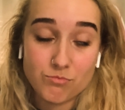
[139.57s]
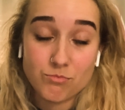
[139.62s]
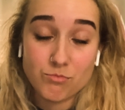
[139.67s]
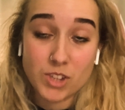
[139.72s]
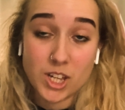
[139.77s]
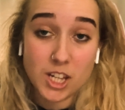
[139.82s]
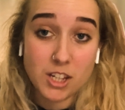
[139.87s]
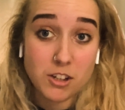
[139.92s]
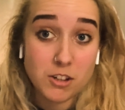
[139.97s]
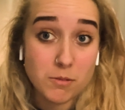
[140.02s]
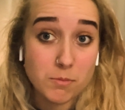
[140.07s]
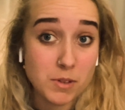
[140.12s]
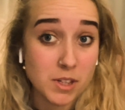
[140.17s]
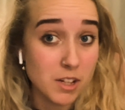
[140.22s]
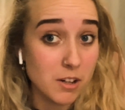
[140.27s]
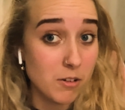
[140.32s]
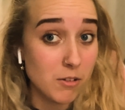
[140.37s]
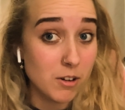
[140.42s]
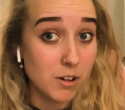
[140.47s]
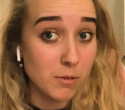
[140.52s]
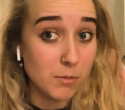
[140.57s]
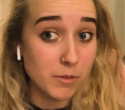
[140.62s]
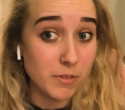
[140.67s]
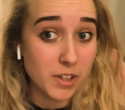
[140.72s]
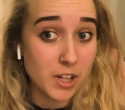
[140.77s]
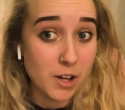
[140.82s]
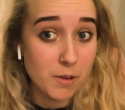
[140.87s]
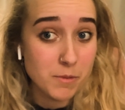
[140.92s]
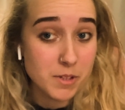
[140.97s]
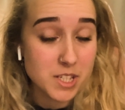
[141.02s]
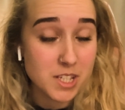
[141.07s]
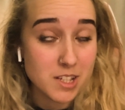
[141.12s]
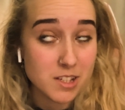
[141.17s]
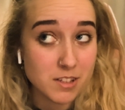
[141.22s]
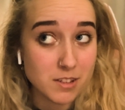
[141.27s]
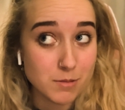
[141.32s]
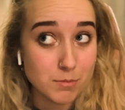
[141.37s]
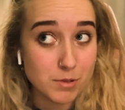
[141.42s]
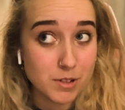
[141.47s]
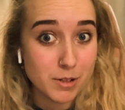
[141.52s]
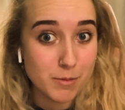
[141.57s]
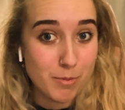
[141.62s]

it could be a horror movie. Comic Sans is pretty